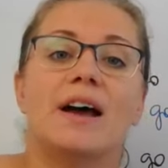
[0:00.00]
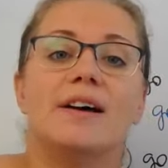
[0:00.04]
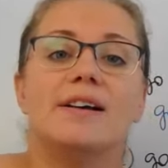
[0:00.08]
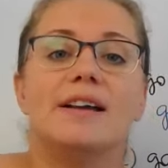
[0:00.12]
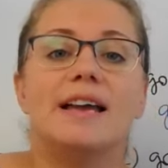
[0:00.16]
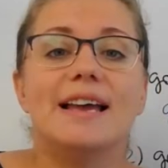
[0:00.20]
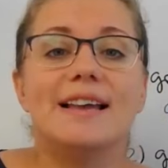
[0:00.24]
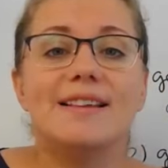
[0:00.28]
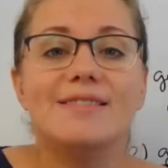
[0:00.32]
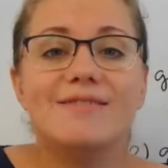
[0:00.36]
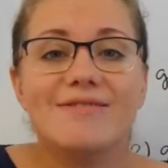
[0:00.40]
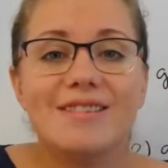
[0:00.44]

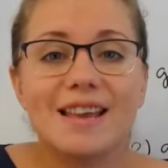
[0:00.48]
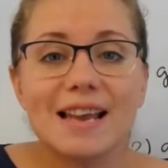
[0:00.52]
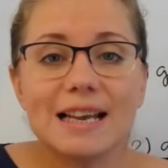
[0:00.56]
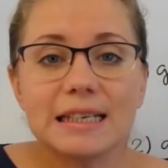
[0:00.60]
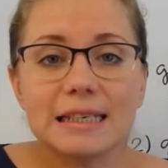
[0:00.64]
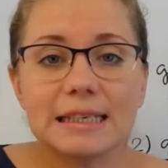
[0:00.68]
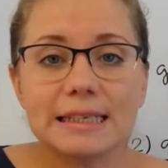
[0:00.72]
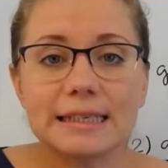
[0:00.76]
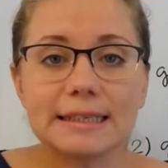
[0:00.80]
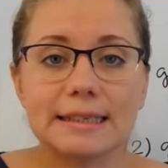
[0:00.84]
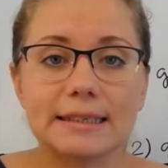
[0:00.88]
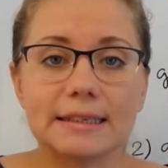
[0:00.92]
And that
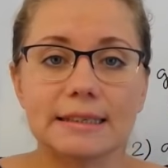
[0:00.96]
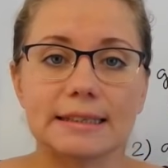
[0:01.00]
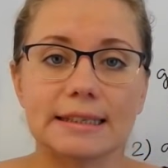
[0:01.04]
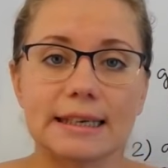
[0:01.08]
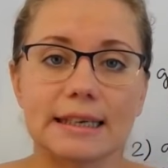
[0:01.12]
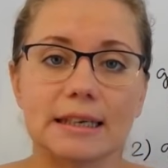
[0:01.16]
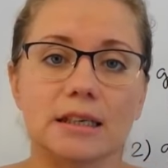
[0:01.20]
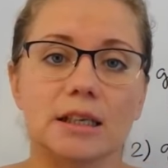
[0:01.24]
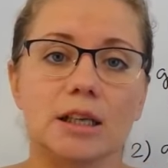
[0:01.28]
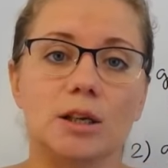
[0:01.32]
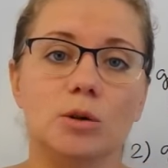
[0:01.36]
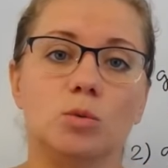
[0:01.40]
is
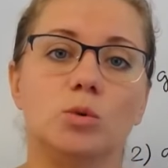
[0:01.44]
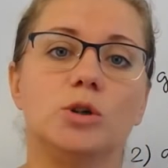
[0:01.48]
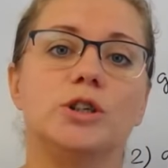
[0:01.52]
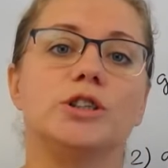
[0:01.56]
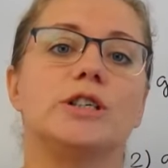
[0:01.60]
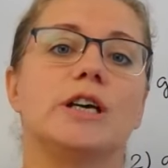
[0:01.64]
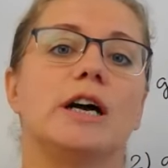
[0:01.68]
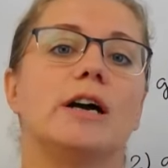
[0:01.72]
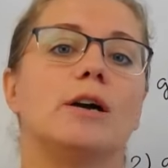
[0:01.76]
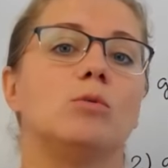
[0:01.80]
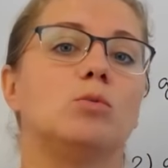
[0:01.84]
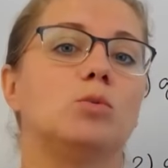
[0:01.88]
exactly what
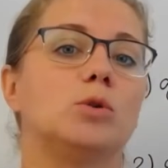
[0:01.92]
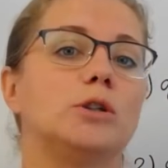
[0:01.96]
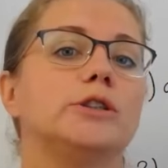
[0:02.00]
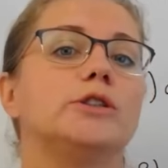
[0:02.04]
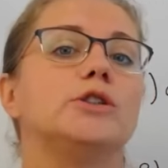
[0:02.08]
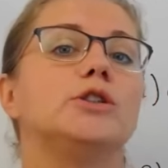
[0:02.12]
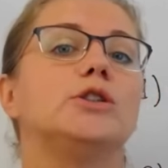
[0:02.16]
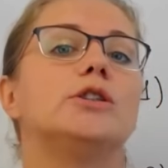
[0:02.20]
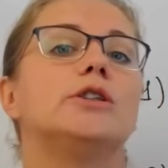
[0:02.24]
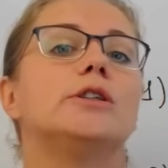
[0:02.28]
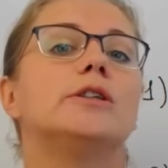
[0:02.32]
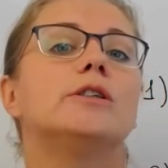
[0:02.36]
I
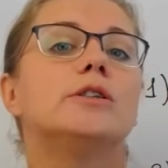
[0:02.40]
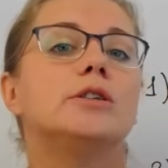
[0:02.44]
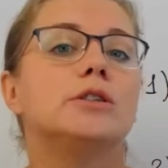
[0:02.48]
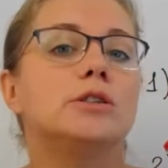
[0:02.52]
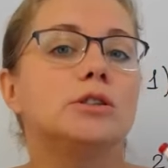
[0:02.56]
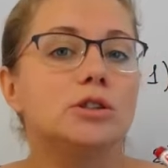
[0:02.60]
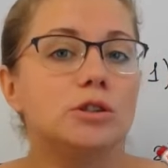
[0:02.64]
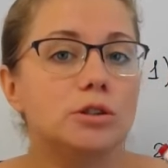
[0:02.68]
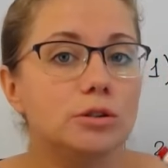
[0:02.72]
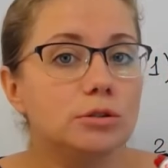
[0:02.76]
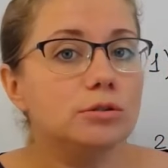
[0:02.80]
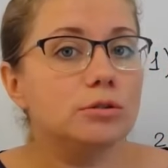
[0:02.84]
want
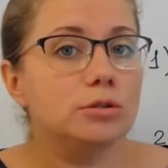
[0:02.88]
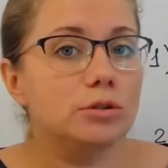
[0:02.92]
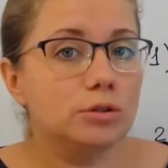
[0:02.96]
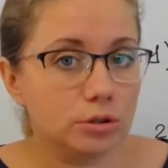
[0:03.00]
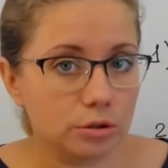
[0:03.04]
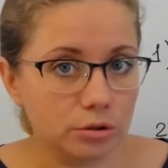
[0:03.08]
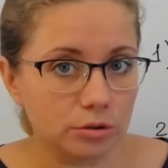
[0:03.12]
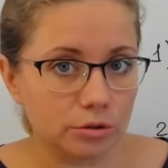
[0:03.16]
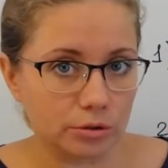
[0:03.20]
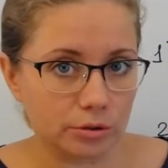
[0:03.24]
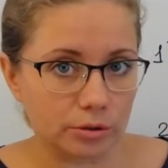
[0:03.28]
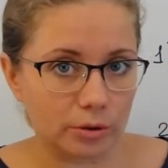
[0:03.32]
to
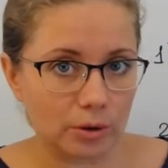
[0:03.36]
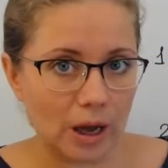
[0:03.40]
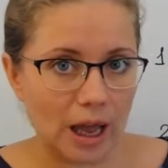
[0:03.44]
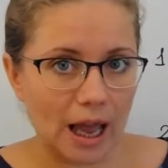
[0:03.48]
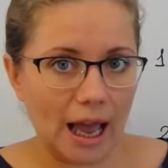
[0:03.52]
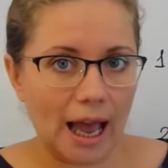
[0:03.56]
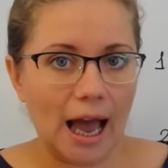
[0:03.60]
do.